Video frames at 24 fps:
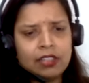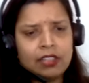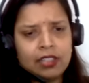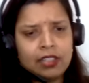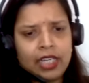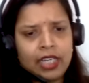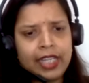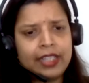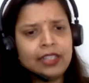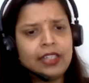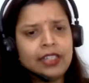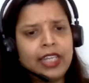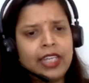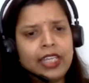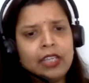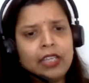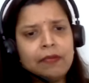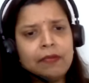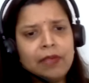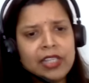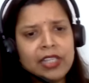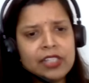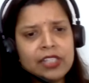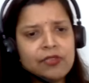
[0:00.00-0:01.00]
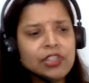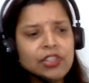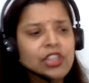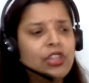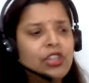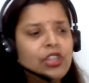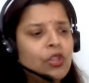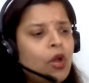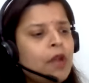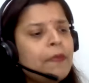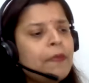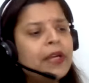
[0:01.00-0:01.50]
like taking place with
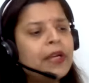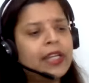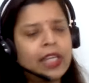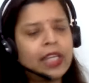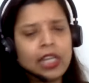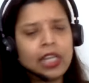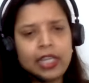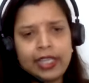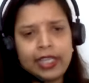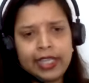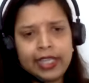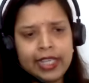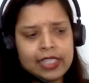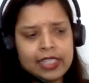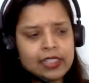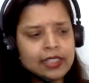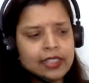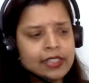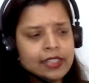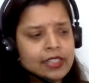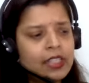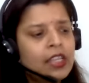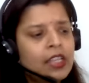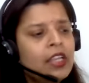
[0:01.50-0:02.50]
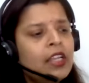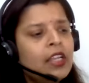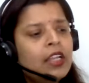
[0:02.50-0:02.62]
non-metallic acids,